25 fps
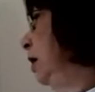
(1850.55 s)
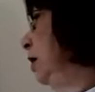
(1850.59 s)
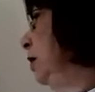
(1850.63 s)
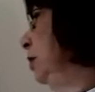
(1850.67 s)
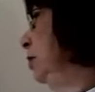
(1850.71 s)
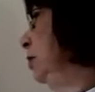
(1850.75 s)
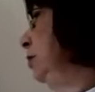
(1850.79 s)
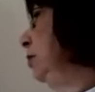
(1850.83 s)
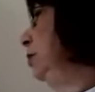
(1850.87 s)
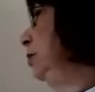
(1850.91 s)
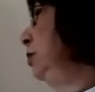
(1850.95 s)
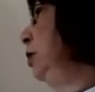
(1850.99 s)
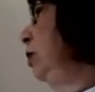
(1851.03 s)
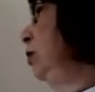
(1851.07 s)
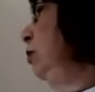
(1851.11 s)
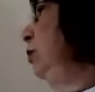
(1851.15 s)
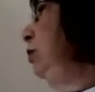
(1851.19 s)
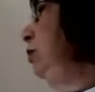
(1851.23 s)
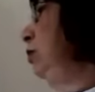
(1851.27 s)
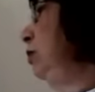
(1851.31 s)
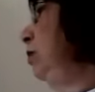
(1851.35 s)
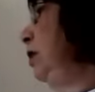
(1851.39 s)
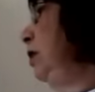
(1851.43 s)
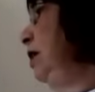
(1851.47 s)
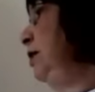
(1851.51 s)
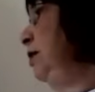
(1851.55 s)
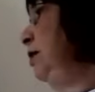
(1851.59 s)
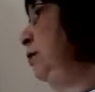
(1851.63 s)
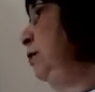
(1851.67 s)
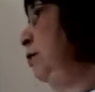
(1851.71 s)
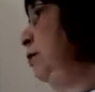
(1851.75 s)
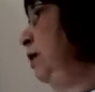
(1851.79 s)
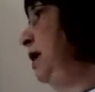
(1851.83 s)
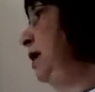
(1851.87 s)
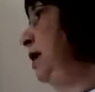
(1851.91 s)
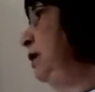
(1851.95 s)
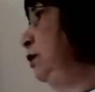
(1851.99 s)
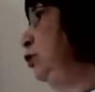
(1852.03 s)
You know you're on the
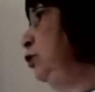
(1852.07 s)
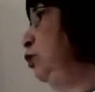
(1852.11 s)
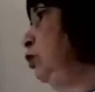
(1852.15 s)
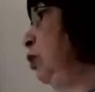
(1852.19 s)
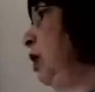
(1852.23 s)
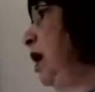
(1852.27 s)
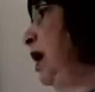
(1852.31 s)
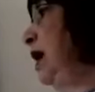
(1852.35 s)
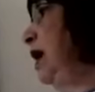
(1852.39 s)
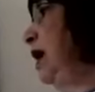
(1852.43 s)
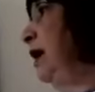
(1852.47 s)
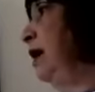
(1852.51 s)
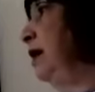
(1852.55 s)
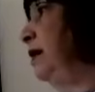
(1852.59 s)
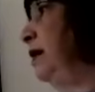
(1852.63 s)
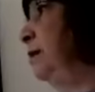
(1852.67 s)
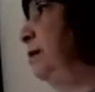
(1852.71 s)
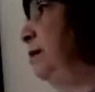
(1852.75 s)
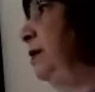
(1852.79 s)
right track